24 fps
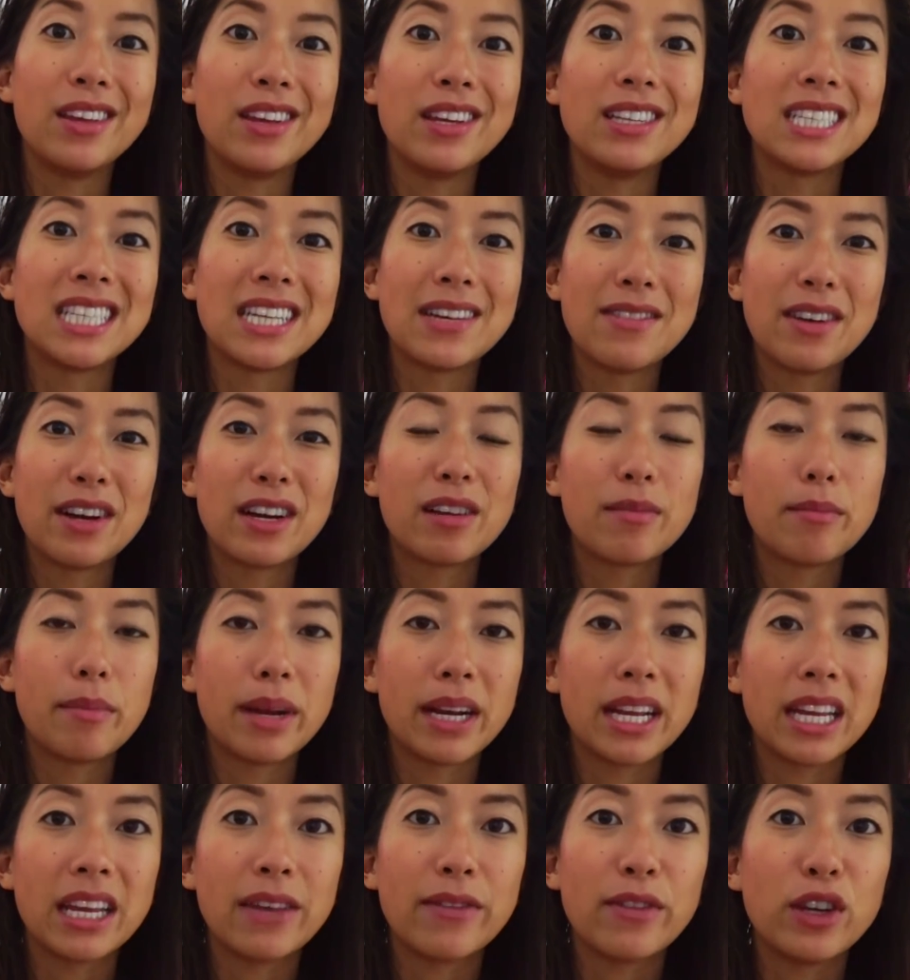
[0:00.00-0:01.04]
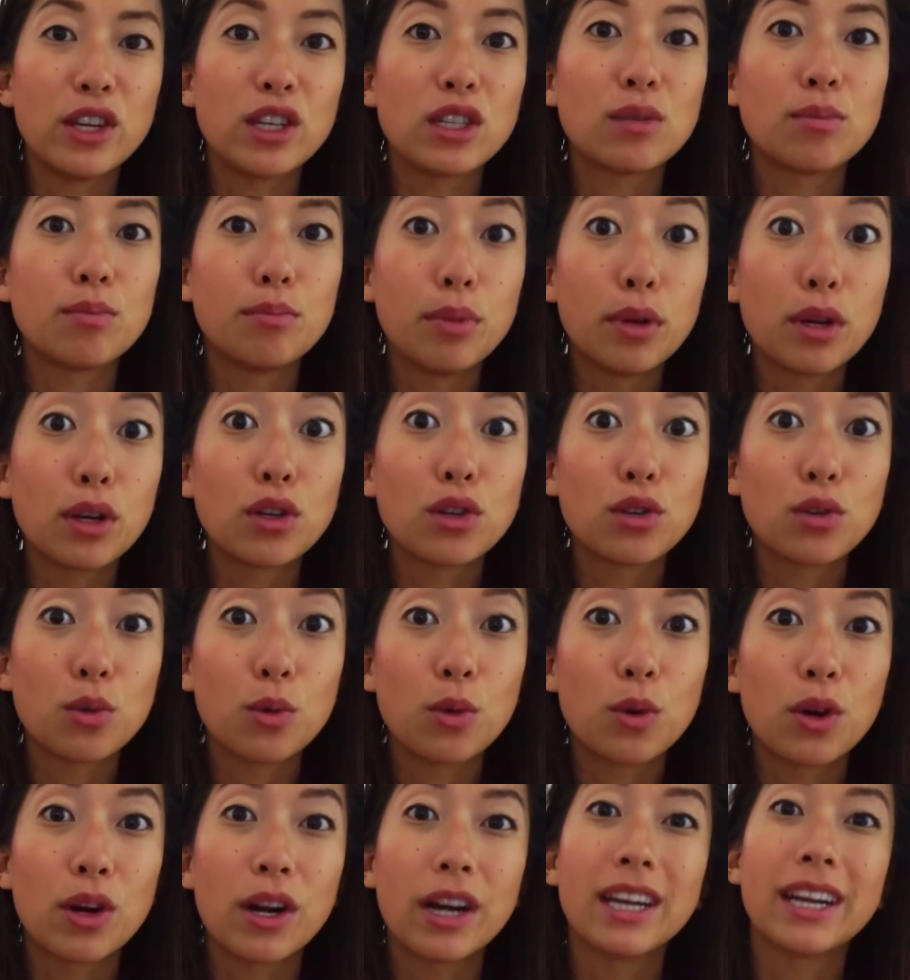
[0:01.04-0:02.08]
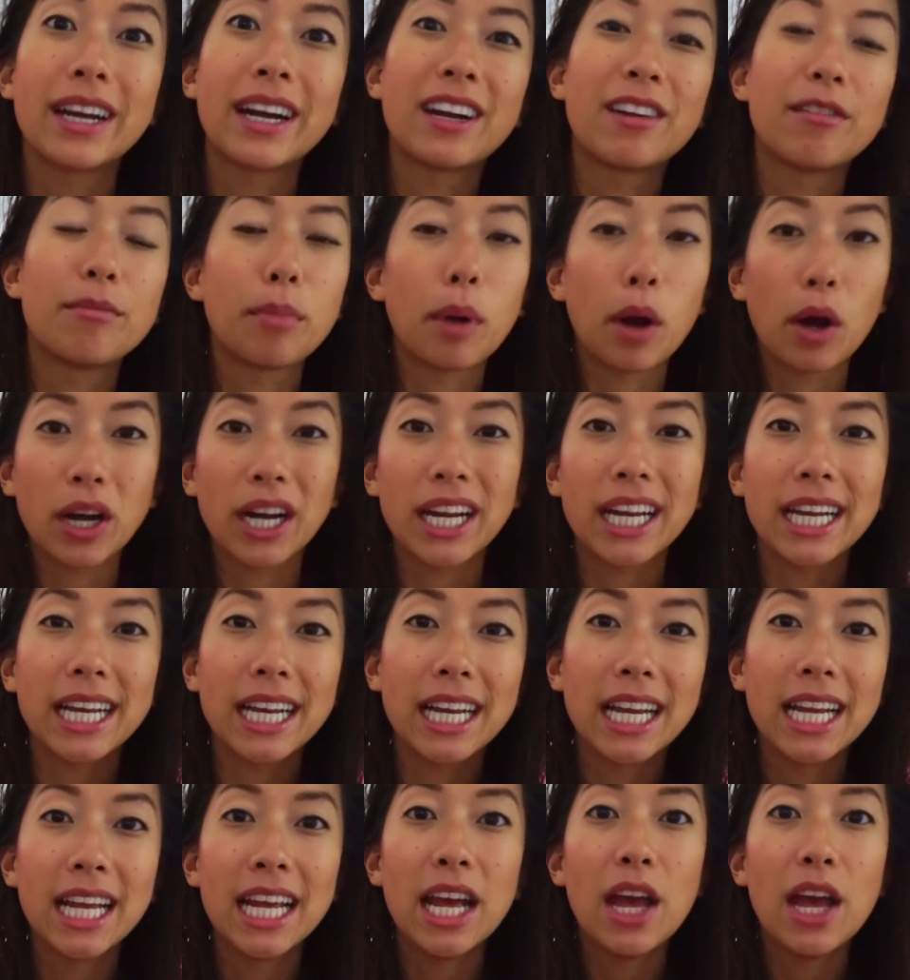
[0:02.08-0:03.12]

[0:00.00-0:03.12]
You can save a lot of money if you just book a tour and kind of bargain